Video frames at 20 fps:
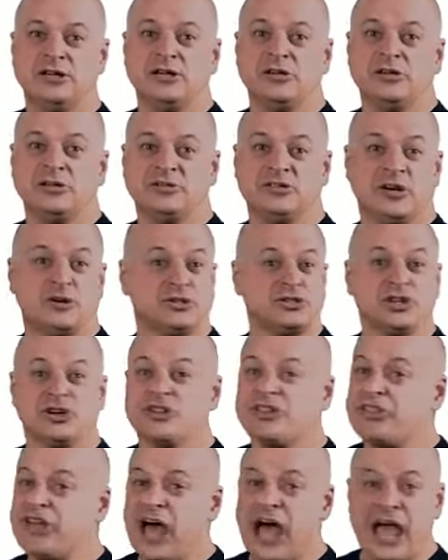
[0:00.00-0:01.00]
Don't your
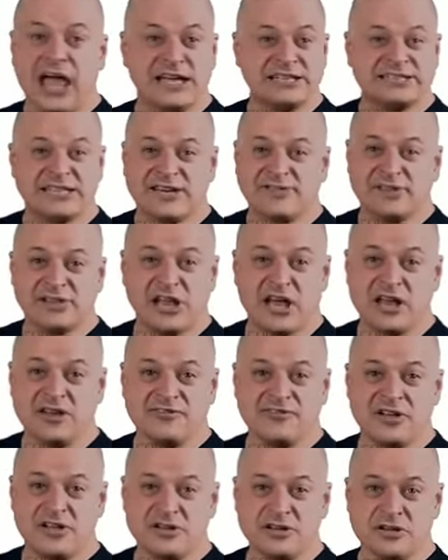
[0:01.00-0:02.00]
thighs have a lot of
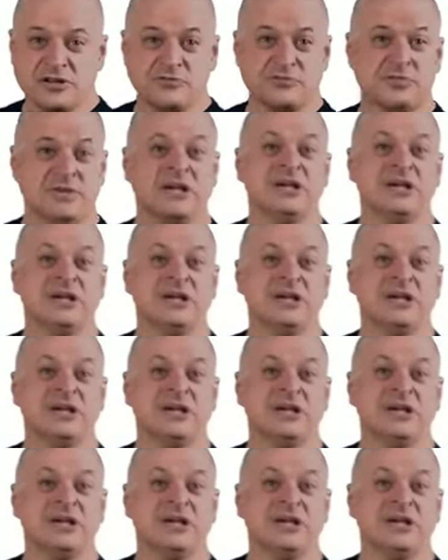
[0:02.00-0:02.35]
volume?